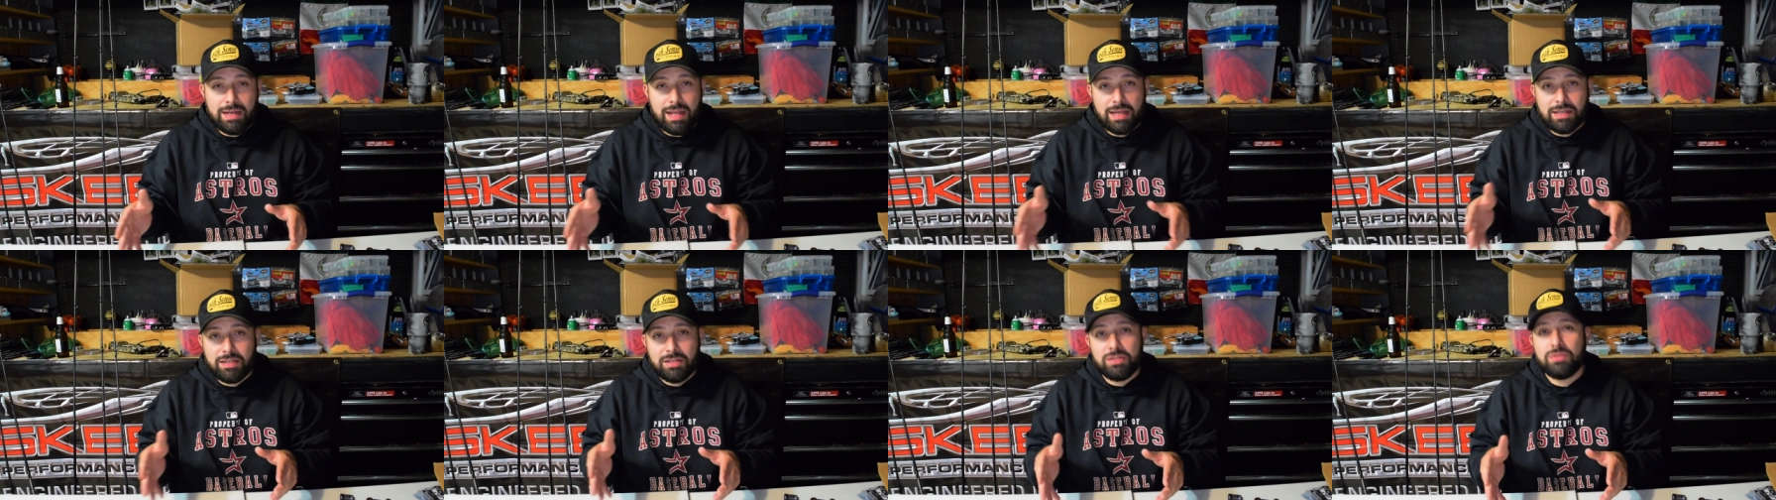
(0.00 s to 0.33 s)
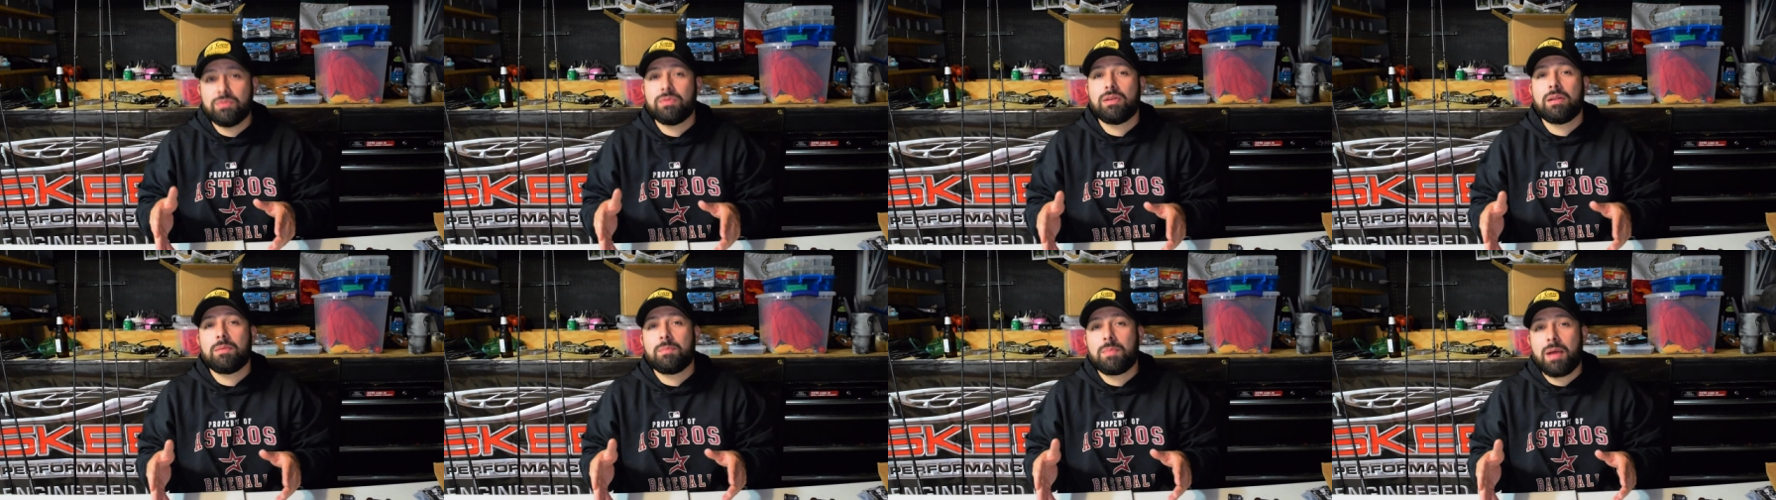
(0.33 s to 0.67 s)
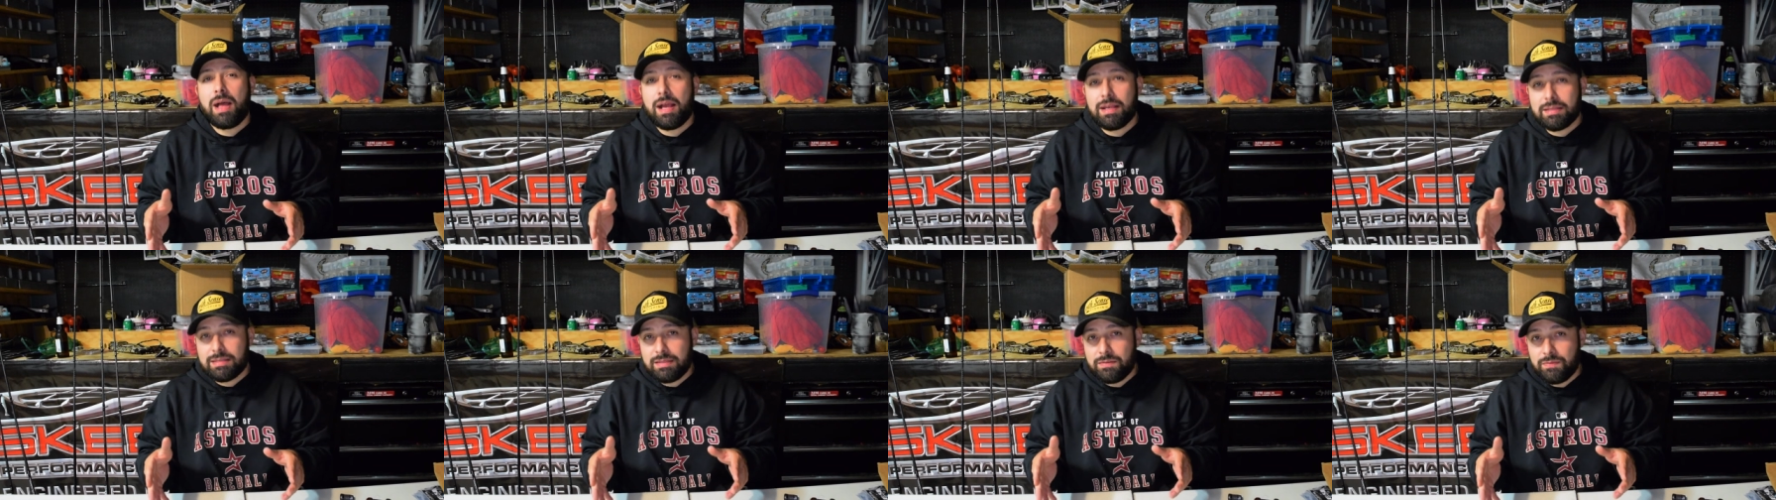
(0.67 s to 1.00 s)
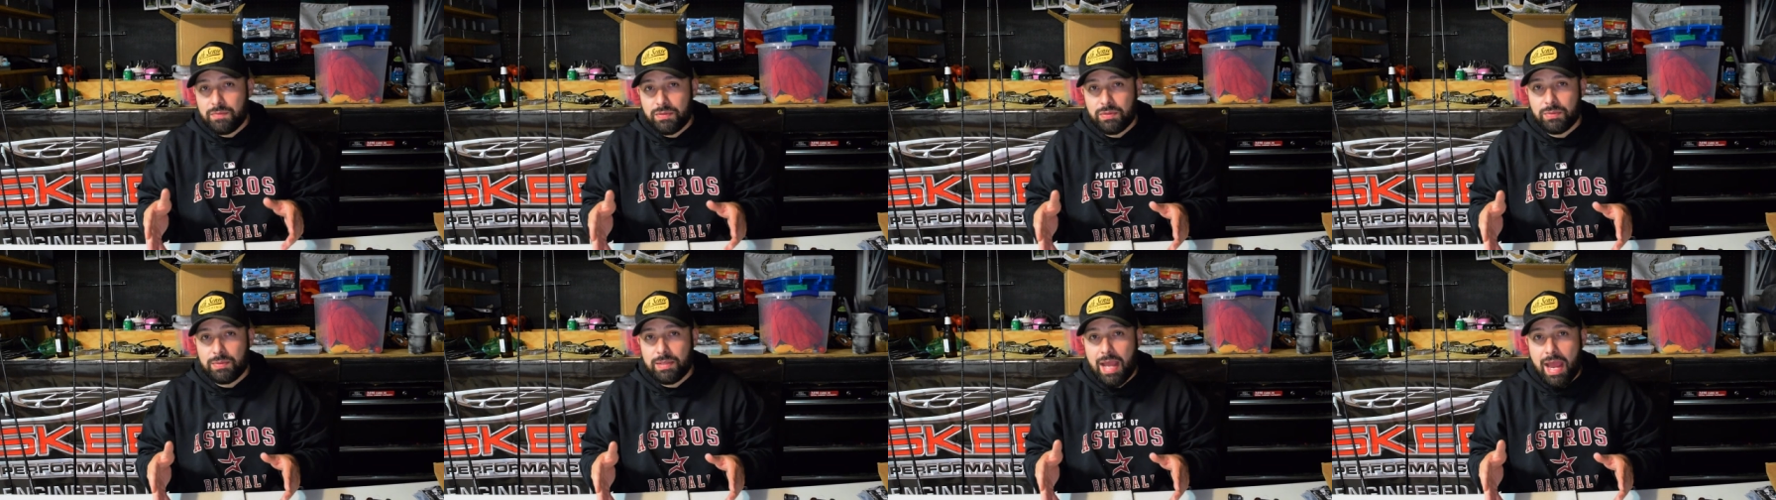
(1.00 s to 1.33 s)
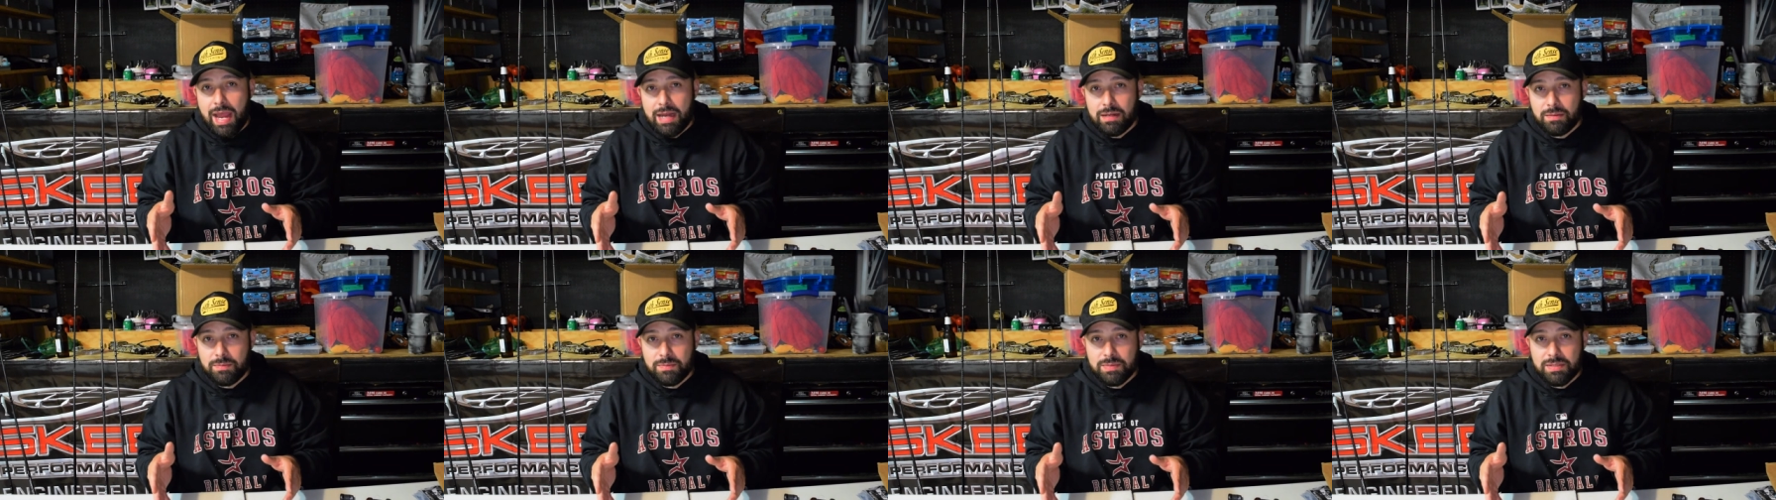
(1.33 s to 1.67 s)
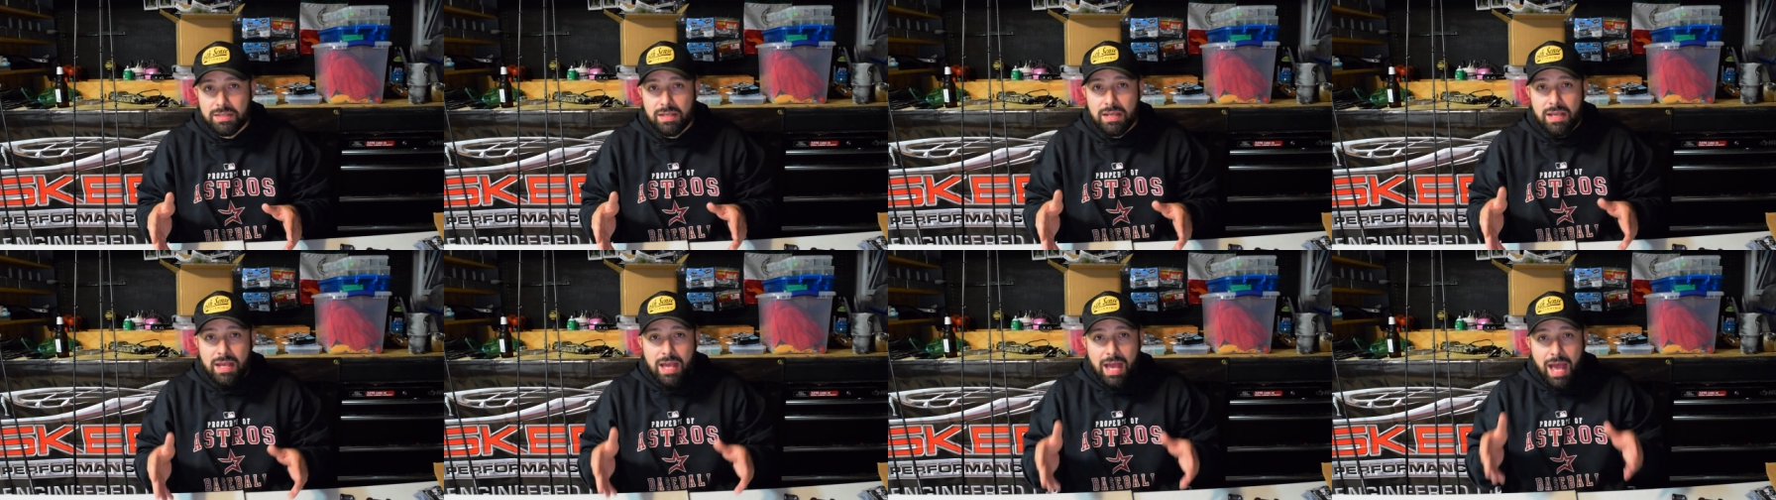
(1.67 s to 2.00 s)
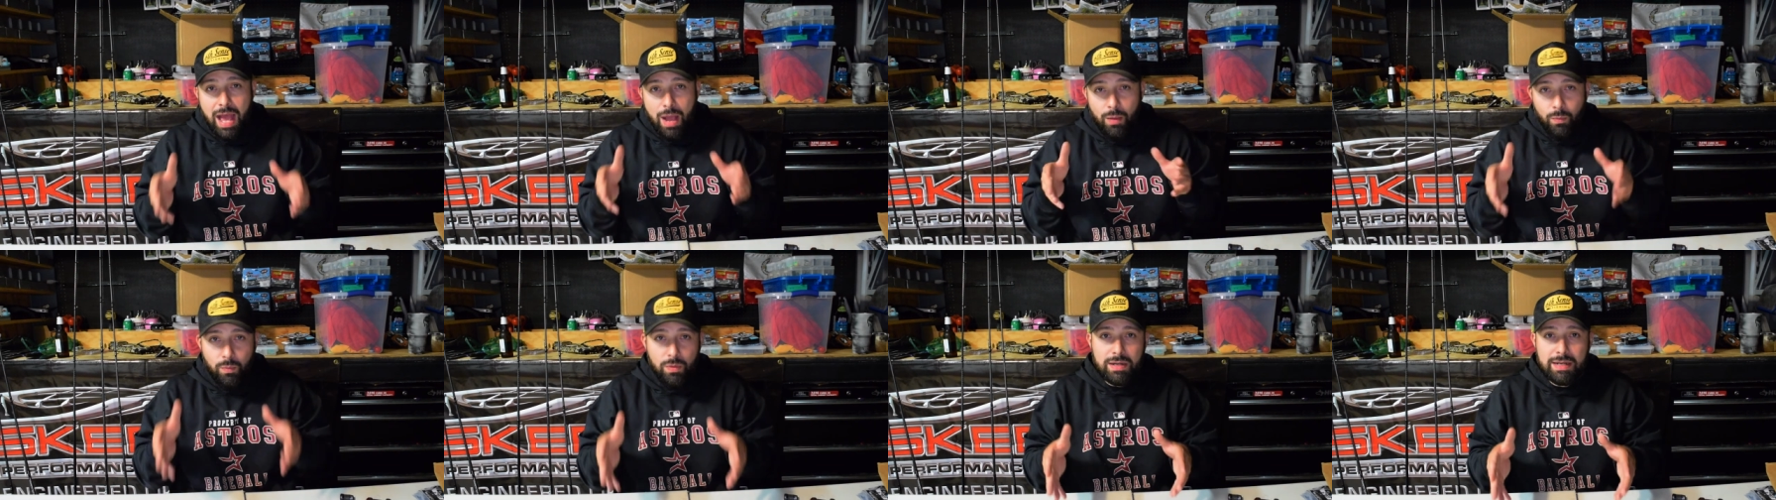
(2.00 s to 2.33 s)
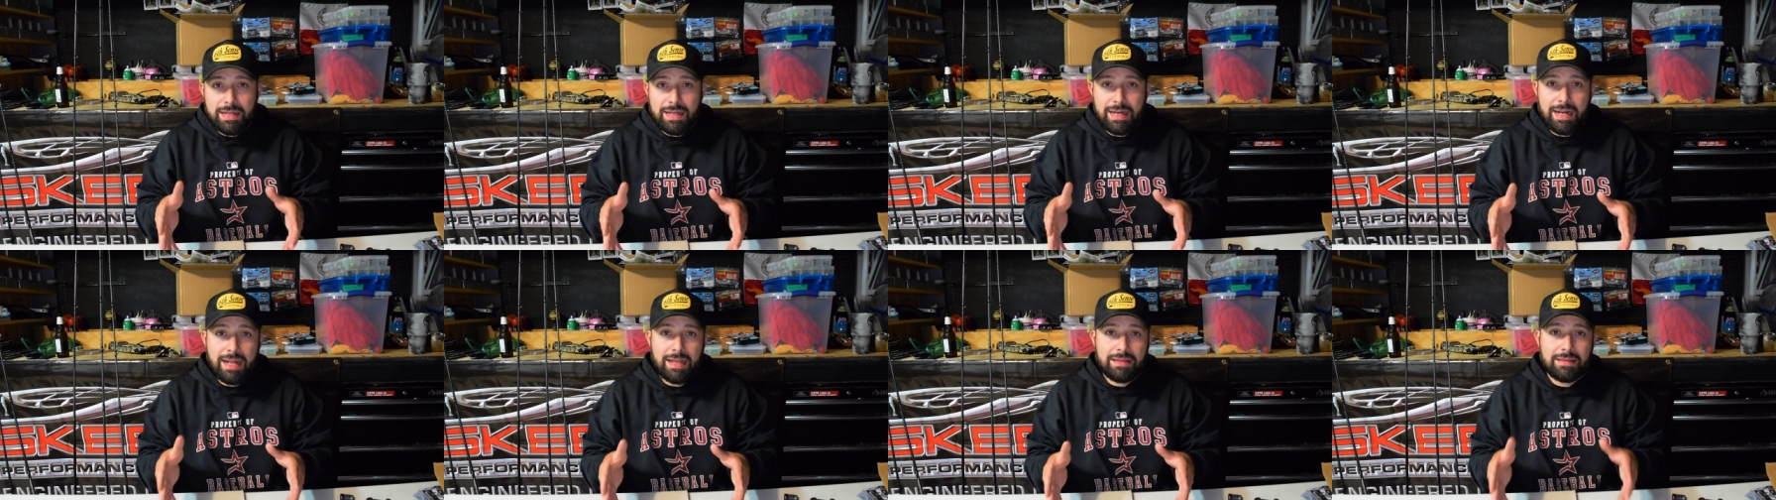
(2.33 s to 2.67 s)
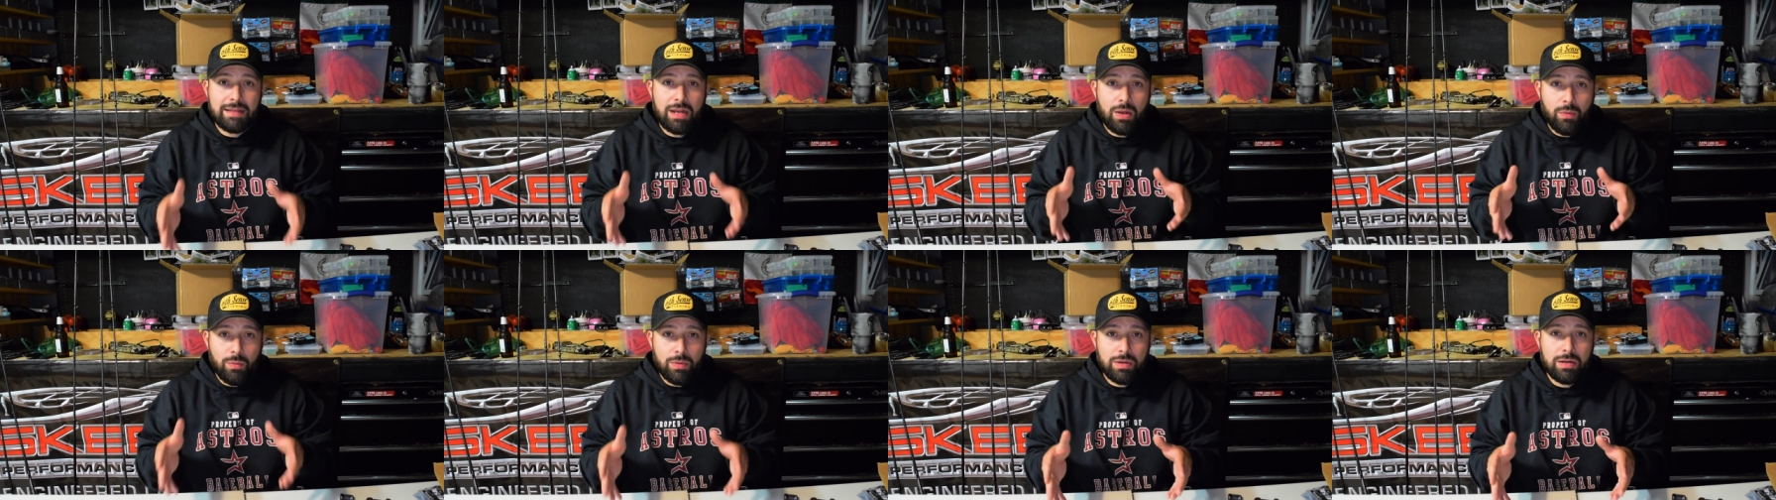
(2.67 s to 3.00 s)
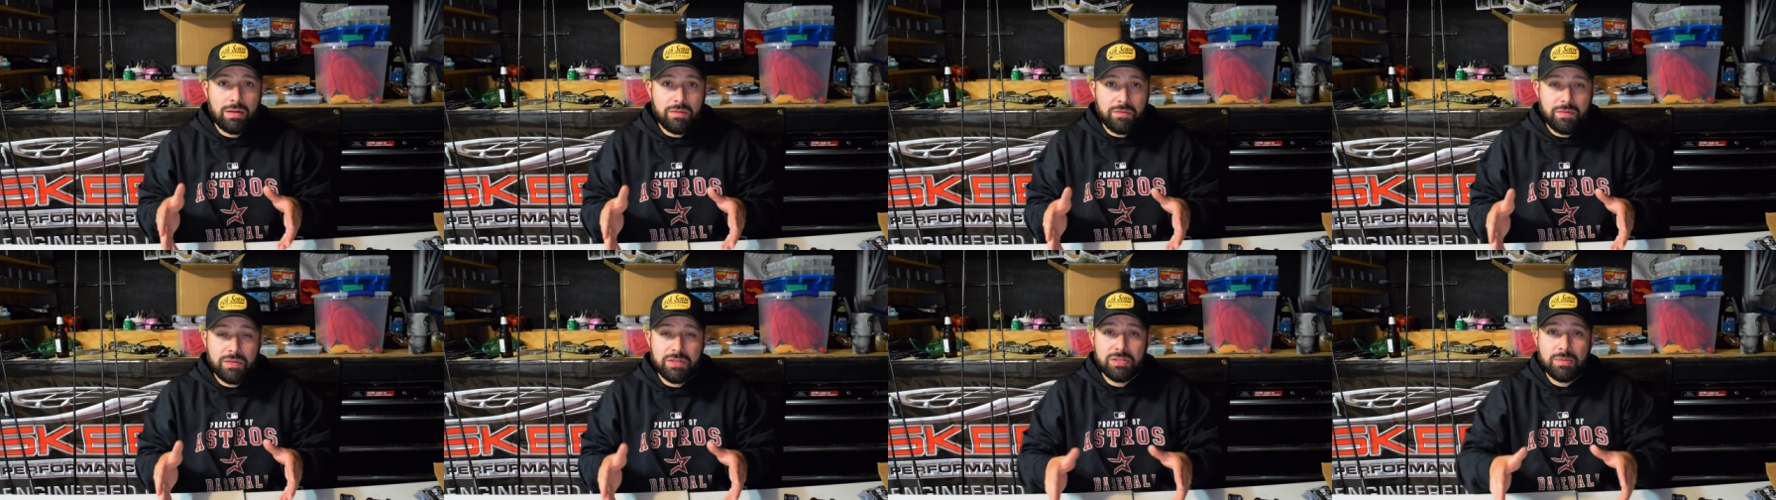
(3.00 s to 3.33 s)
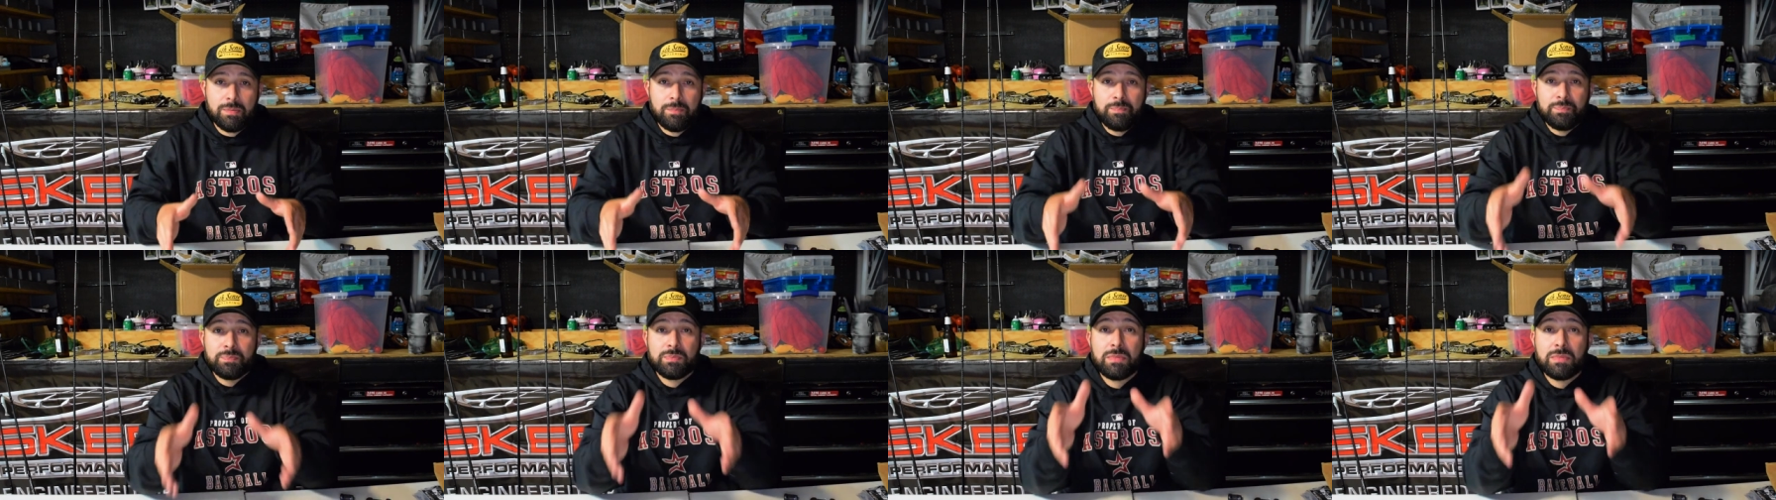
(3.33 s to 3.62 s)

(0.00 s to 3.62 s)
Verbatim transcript: I couldn't do an unboxing for three items. I wanted to get out there. I wanted to fish them.